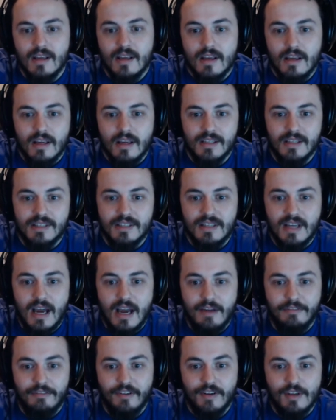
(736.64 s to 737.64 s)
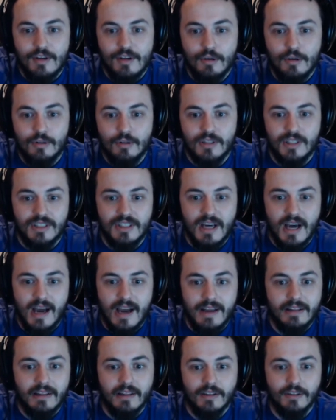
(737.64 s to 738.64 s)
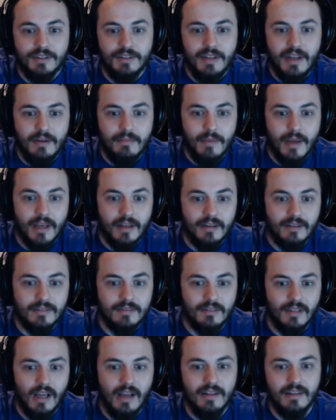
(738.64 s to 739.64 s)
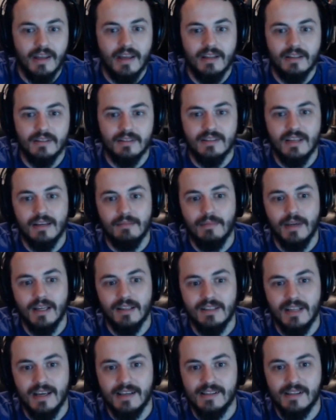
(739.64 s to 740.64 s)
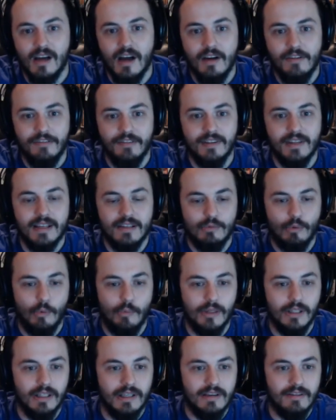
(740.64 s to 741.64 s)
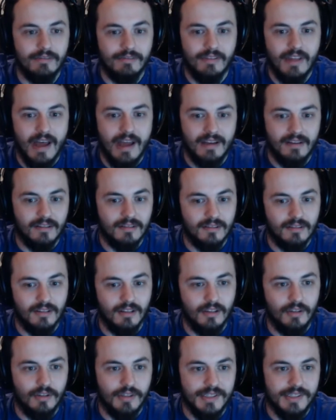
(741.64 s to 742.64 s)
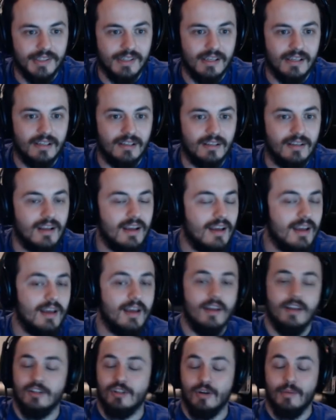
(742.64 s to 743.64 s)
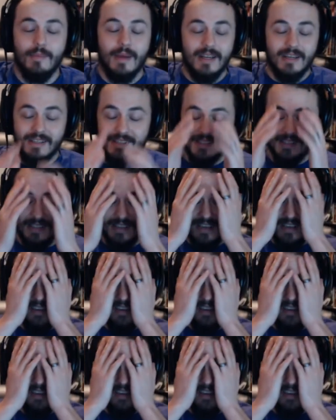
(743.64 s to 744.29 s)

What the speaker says: It's time for you to die, little Deadman. And then Deadman takes off, and that's where we leave that little scene. Tremendous scene.